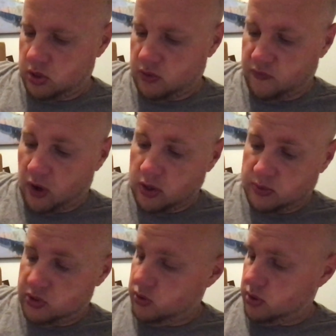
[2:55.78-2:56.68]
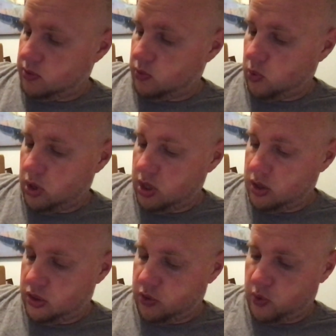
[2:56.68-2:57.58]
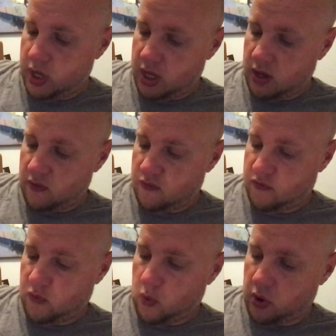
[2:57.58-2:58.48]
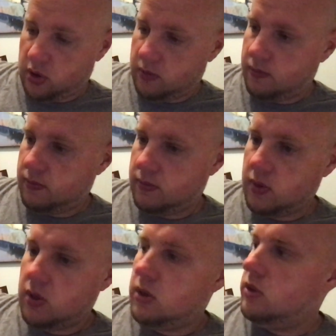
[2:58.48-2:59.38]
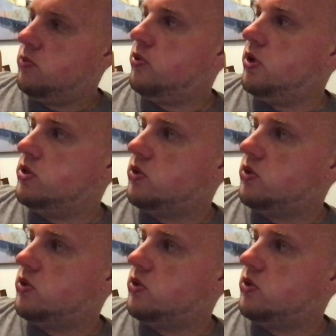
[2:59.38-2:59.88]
Volume 2, #1, 3, 4. Pretty sort of